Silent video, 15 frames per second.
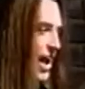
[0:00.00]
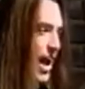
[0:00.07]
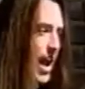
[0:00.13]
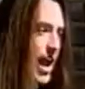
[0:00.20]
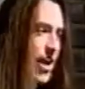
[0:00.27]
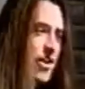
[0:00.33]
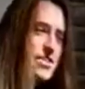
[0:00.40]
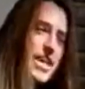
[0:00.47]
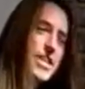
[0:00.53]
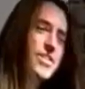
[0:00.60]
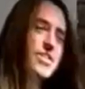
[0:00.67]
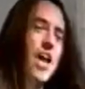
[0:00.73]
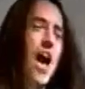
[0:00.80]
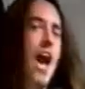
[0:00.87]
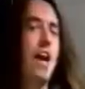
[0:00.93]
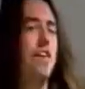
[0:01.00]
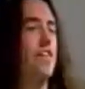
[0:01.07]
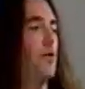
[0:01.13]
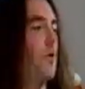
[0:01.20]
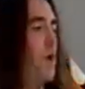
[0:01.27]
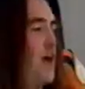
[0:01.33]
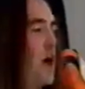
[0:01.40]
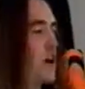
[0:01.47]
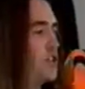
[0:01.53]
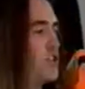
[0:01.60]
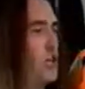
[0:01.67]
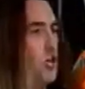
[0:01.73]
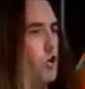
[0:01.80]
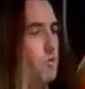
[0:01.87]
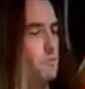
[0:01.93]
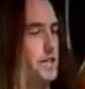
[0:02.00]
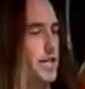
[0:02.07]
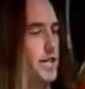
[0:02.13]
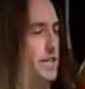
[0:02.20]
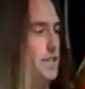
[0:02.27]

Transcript: Here is a sign that we are doomed.